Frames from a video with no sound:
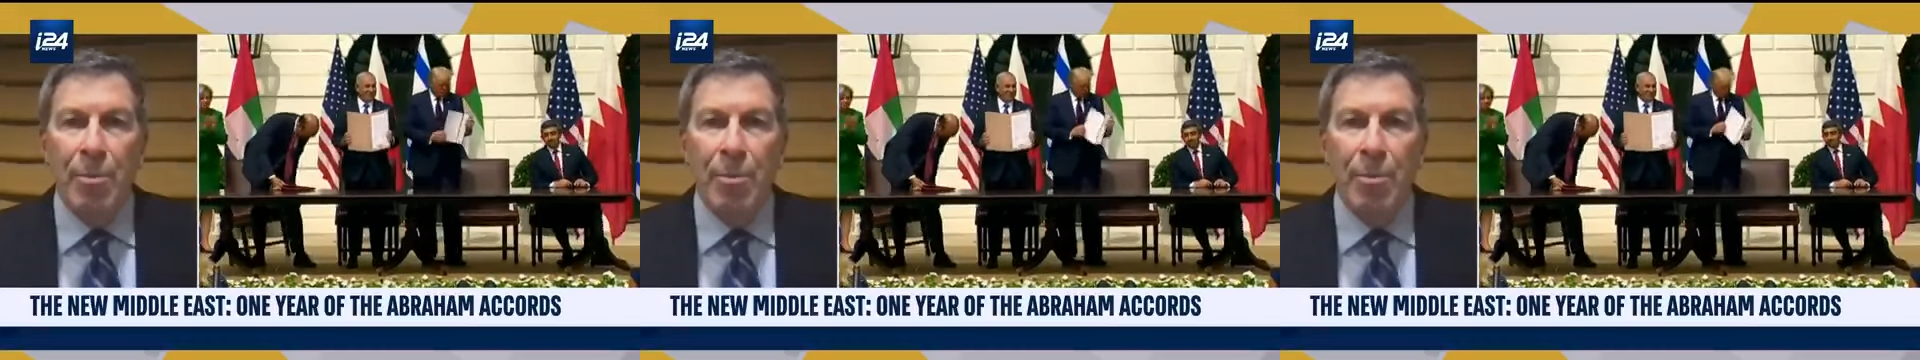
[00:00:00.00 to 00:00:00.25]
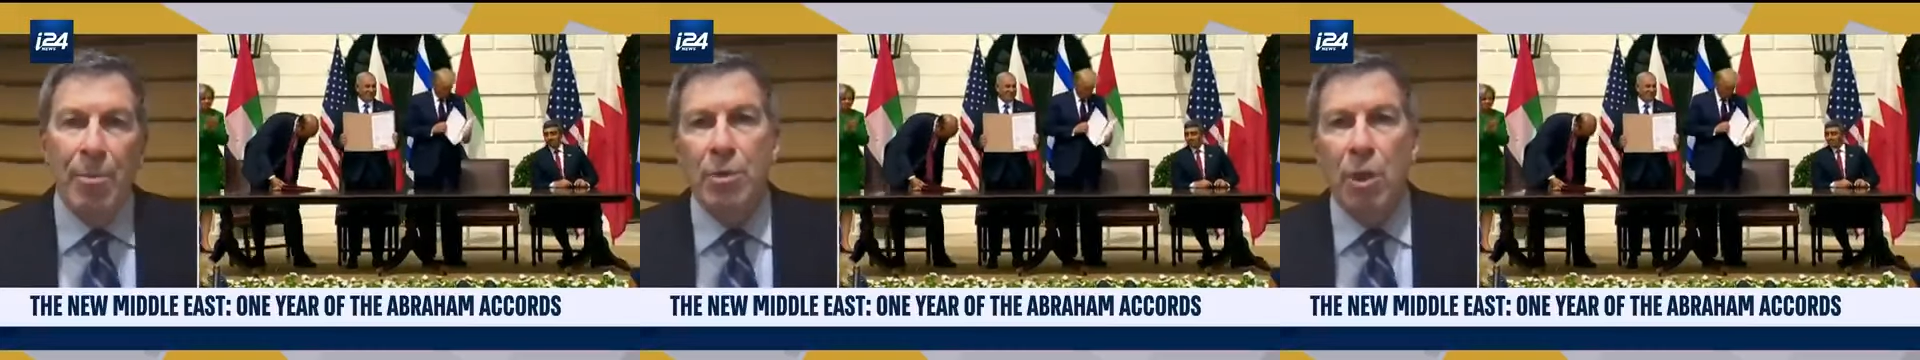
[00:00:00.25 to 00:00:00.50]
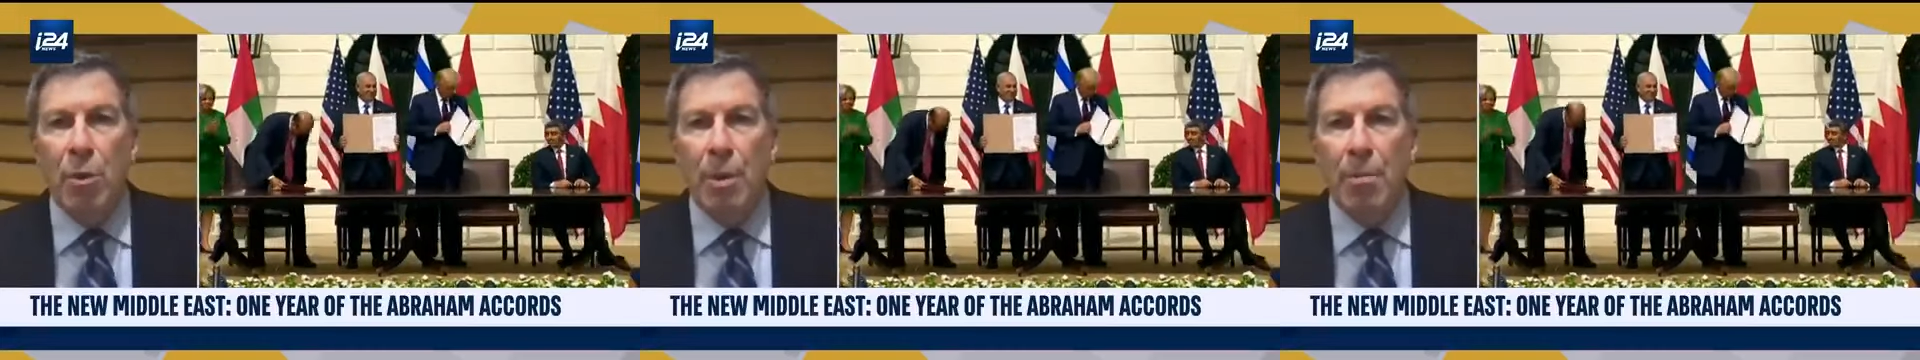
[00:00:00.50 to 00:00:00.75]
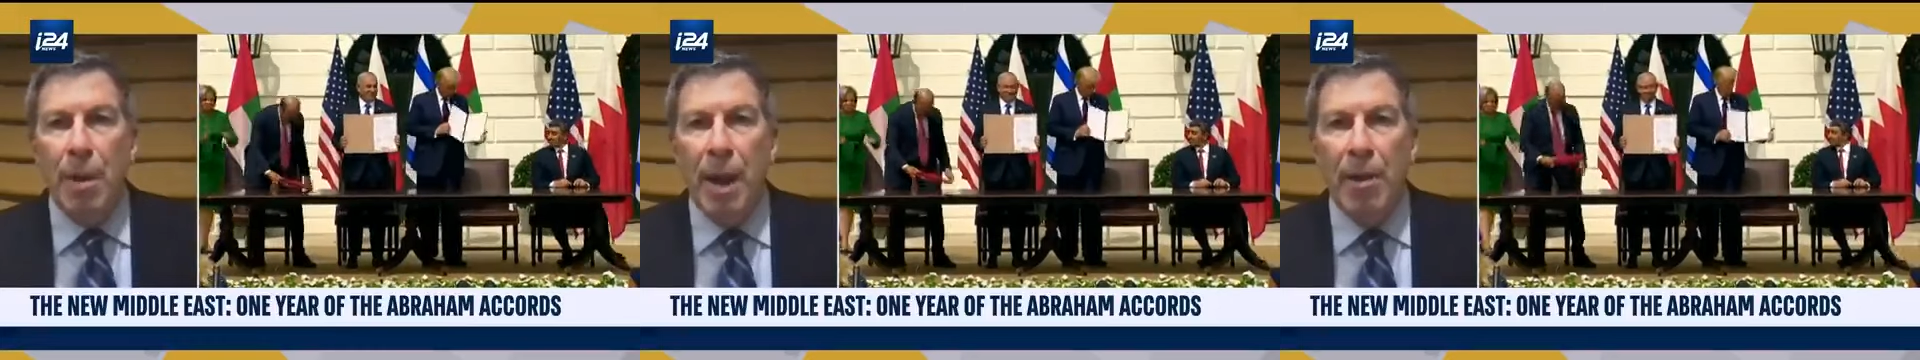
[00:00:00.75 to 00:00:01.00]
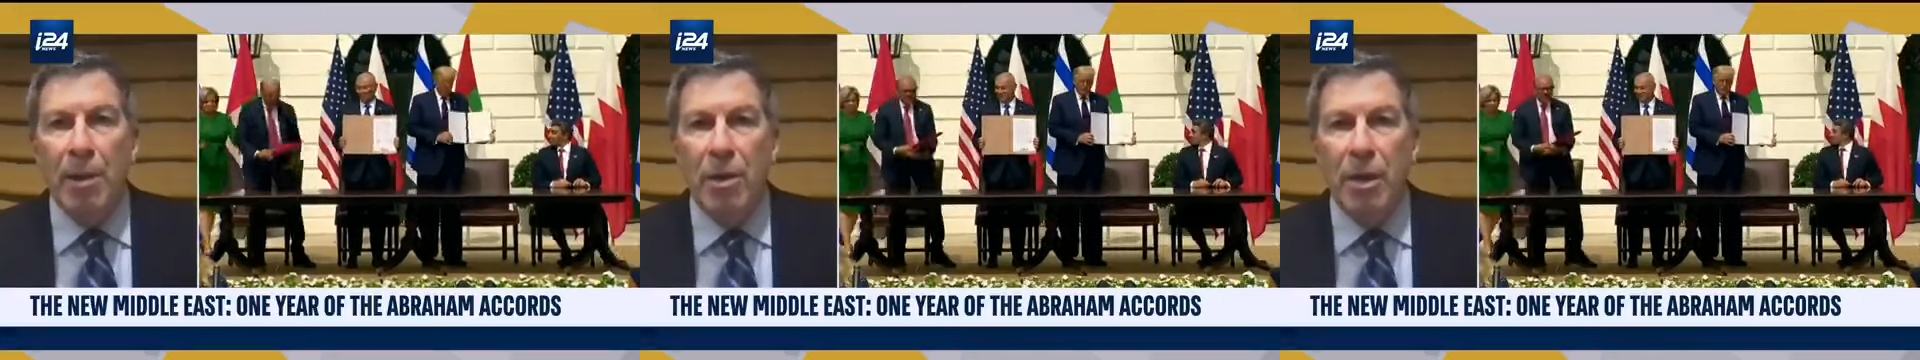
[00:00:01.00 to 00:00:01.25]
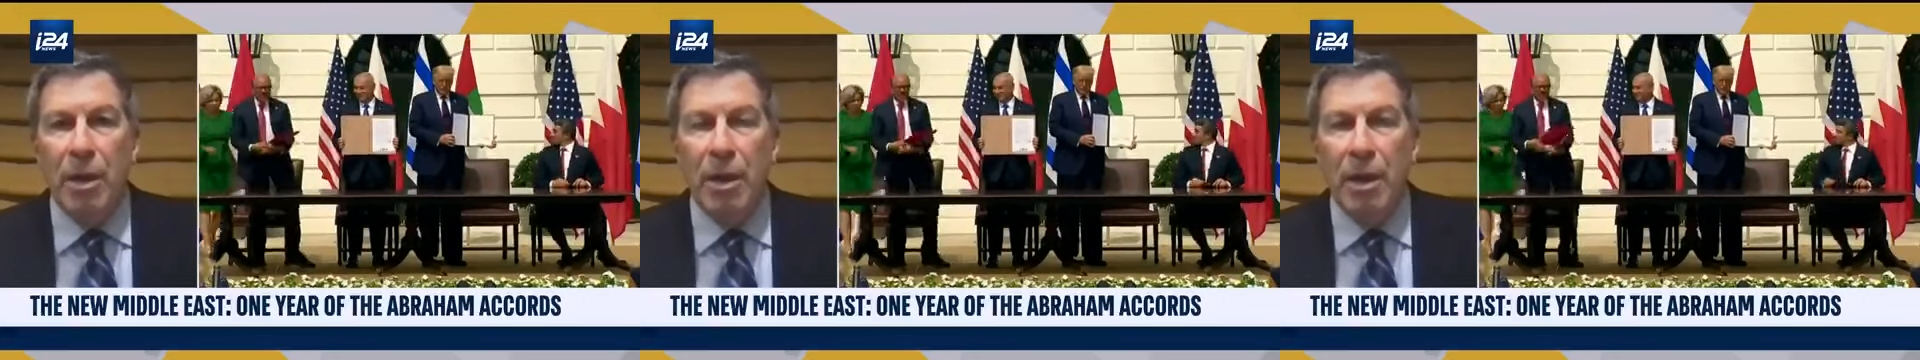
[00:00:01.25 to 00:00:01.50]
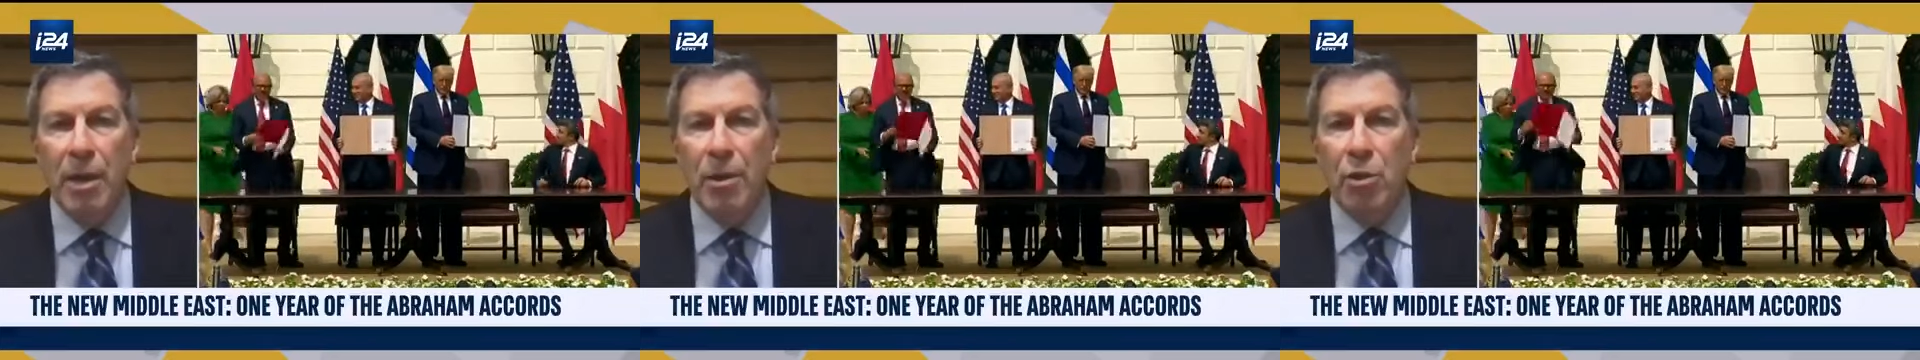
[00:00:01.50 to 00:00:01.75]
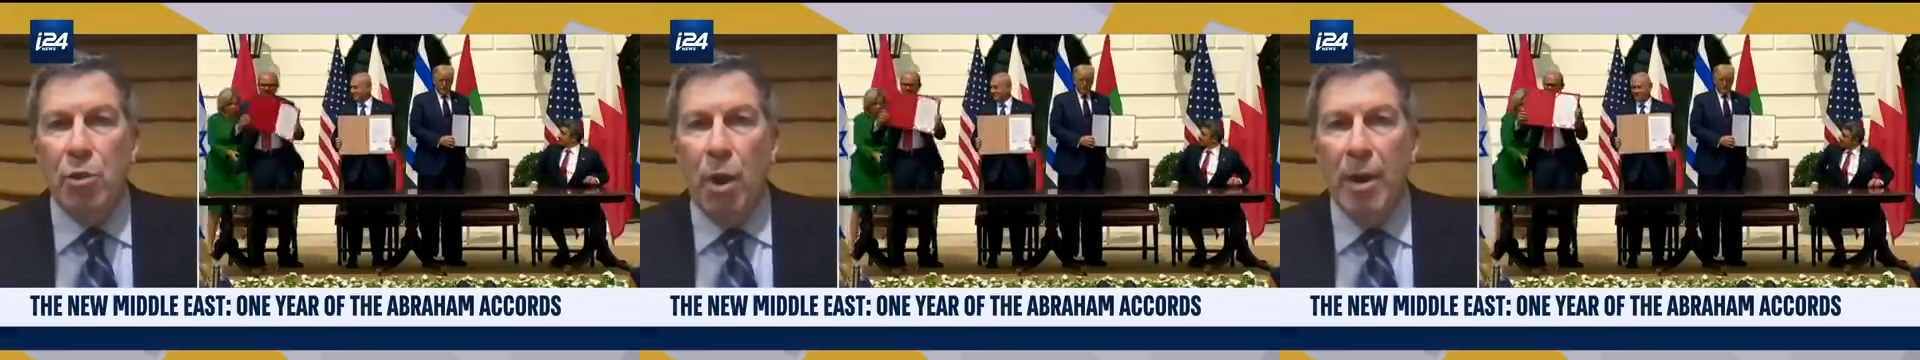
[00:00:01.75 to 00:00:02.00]
because it keeps going back to the
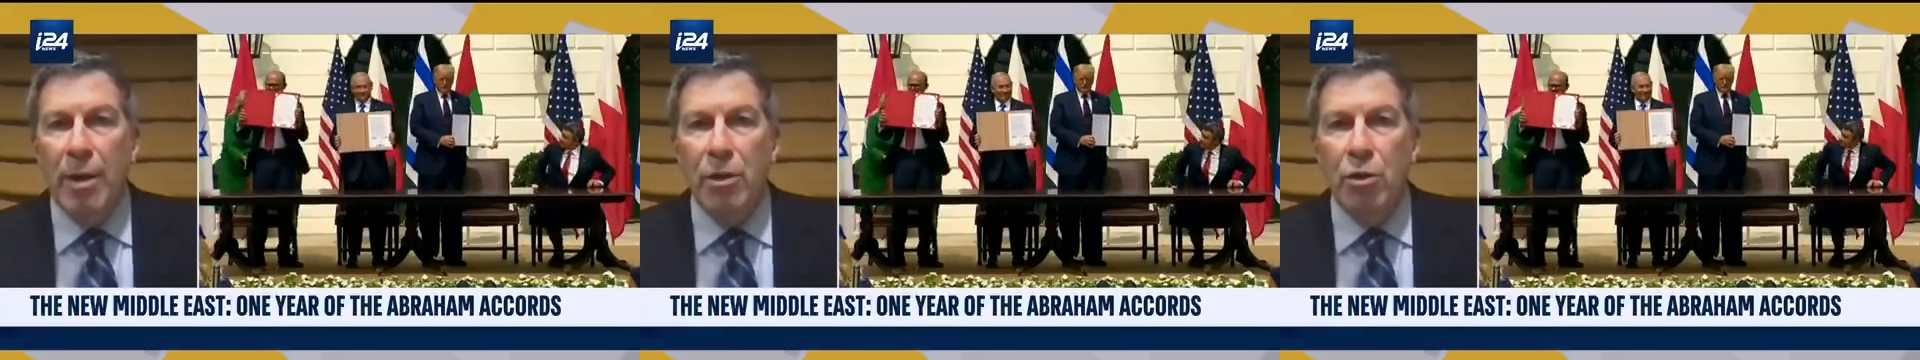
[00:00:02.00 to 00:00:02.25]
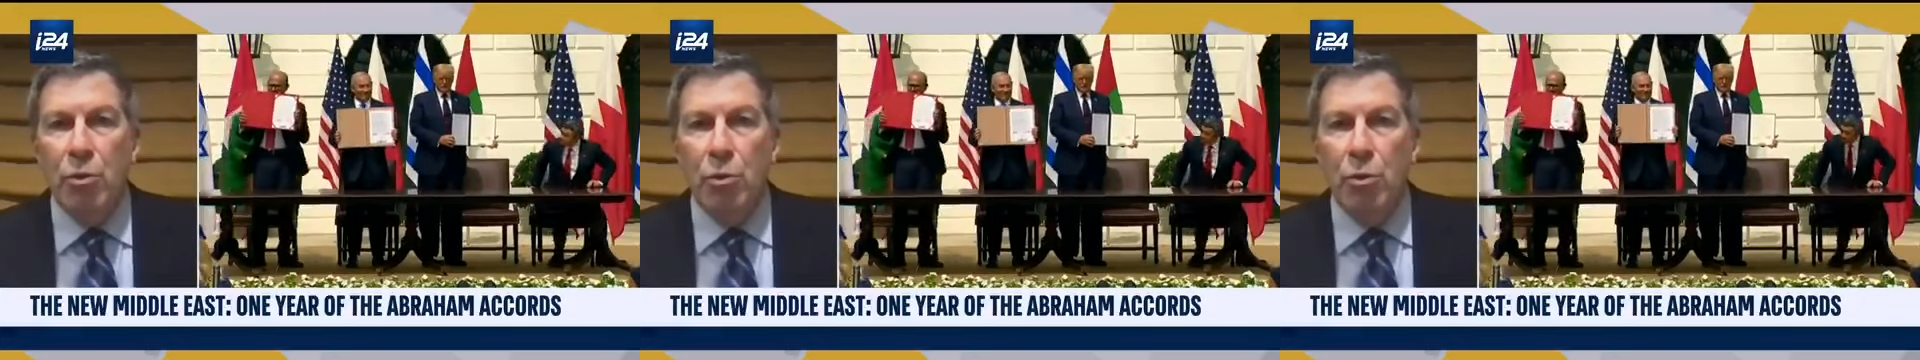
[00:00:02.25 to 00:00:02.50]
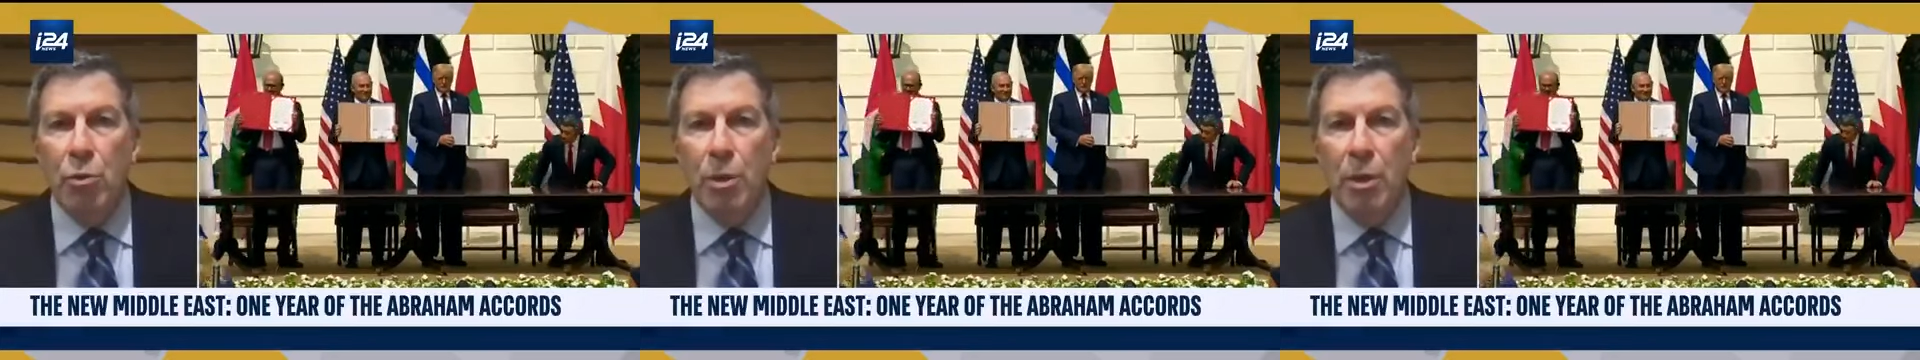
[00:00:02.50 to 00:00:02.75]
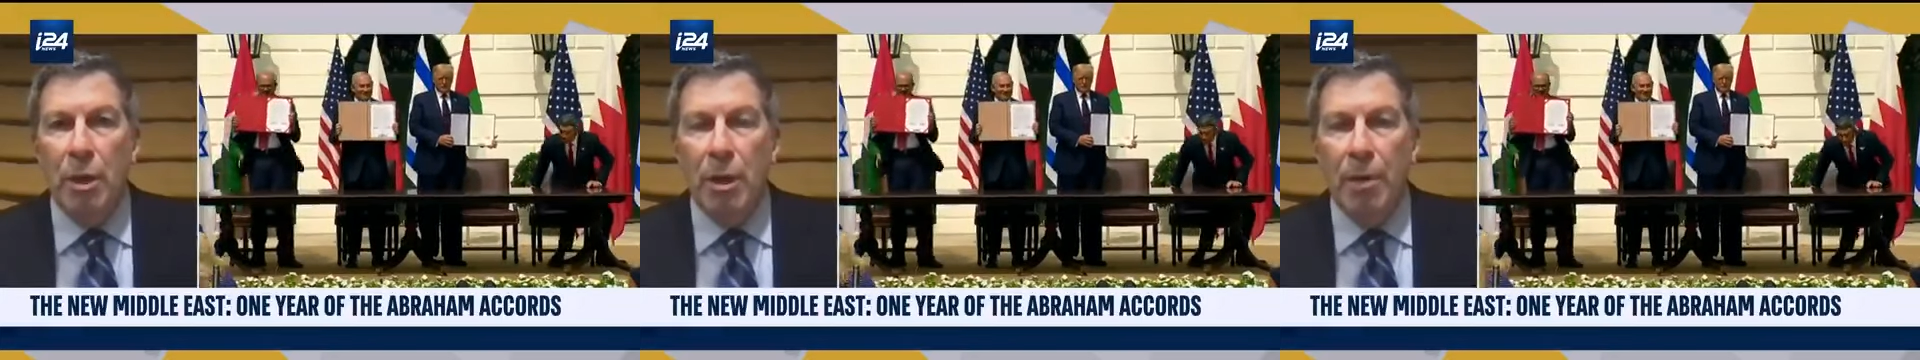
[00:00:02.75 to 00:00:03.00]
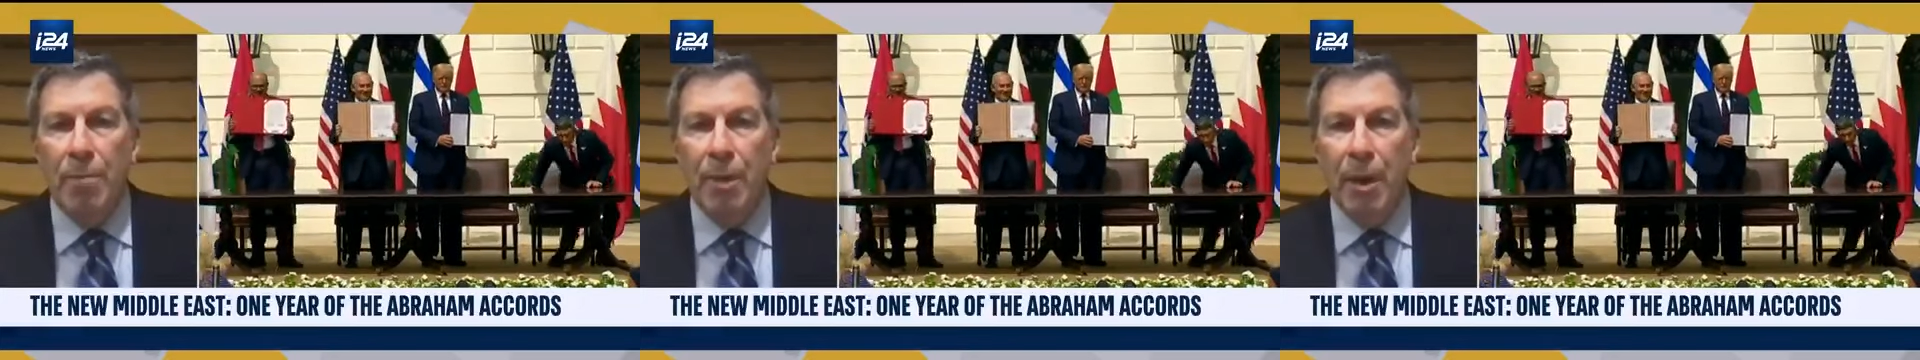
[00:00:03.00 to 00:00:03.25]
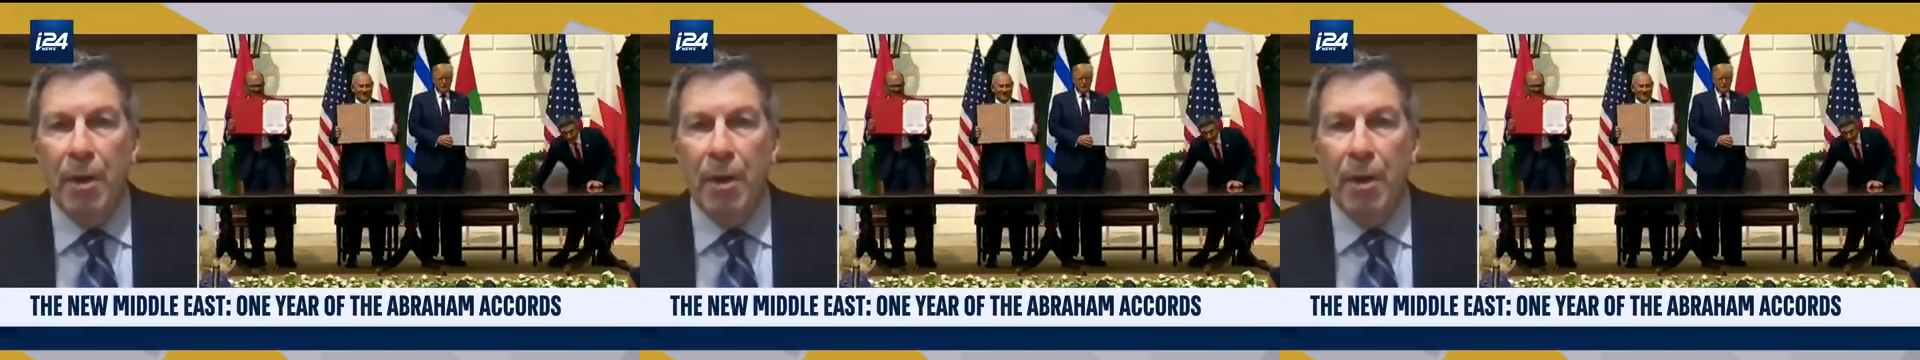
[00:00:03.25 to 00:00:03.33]
tried and true um,